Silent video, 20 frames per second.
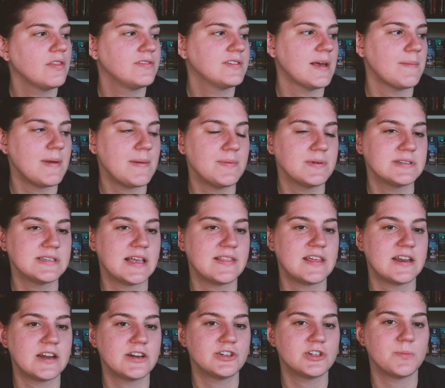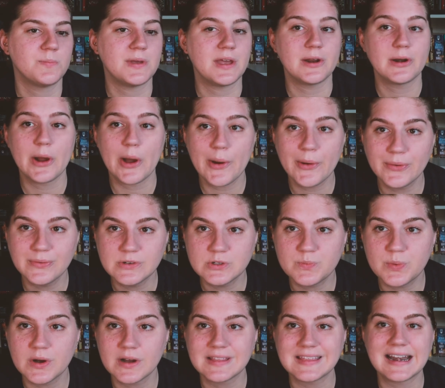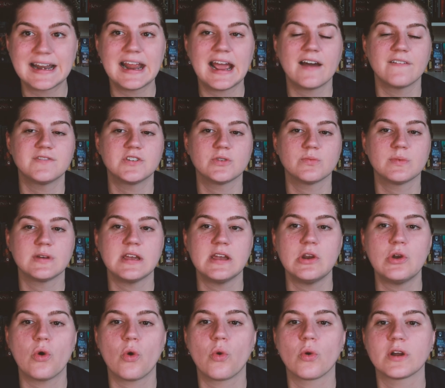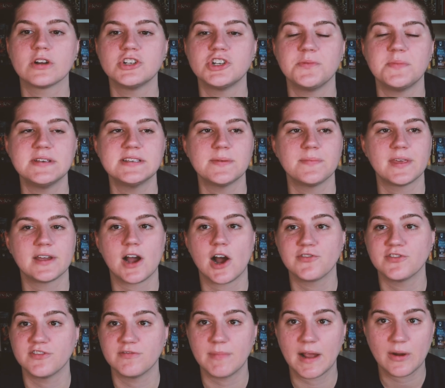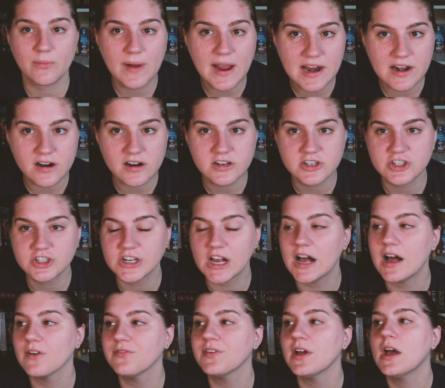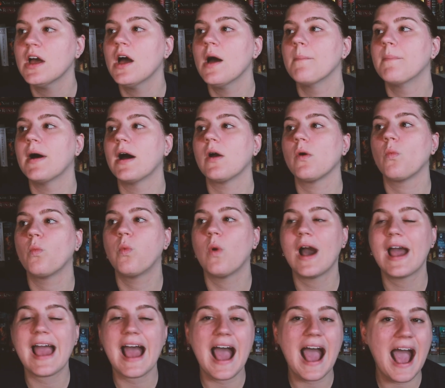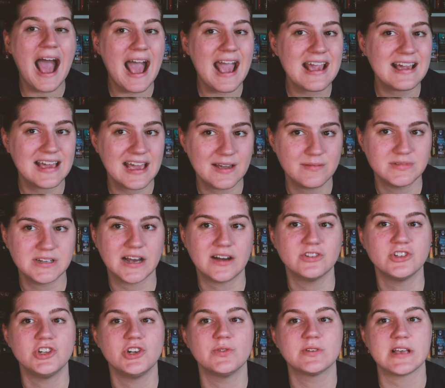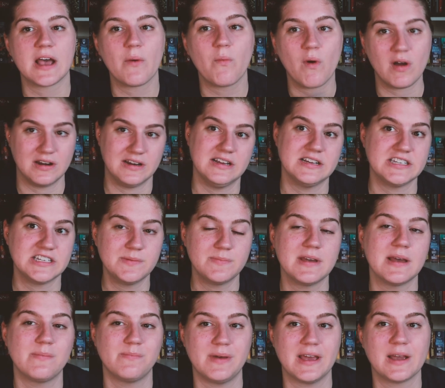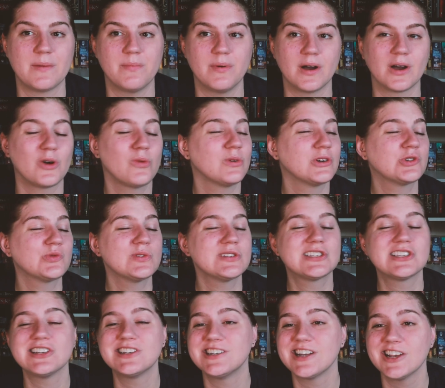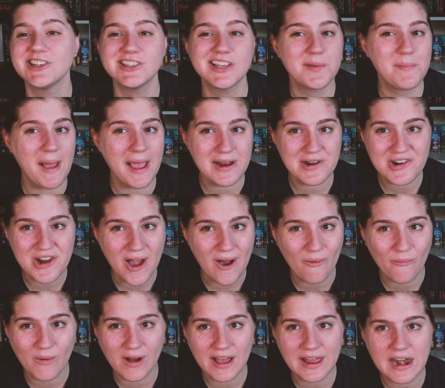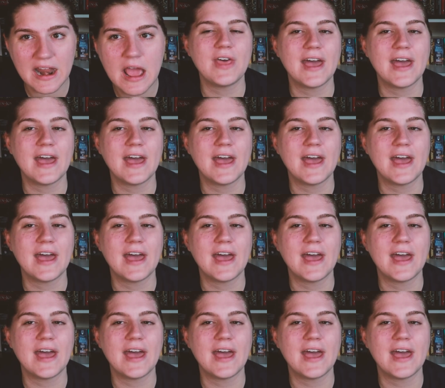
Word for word: Some people said that it should be an owned book that I have to read, or it should be something off of my radar shelf. But what I came down to is I wanted it to be a big book, which was suggested by no one.